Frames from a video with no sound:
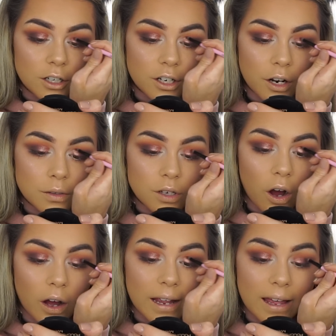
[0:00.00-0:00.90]
eyeshadows
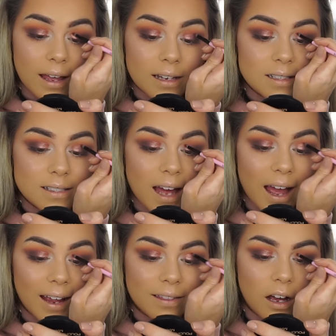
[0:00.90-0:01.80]
are
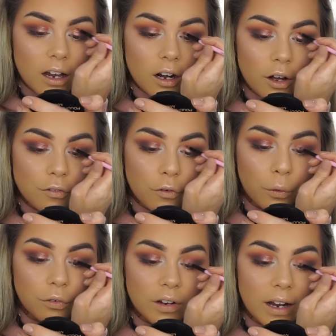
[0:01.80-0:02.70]
insane. They're kinda like a
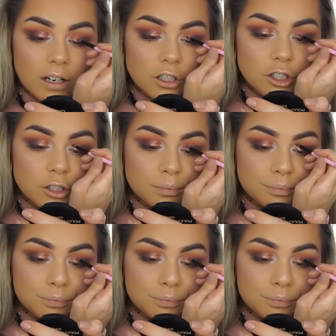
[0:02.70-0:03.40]
forward finish.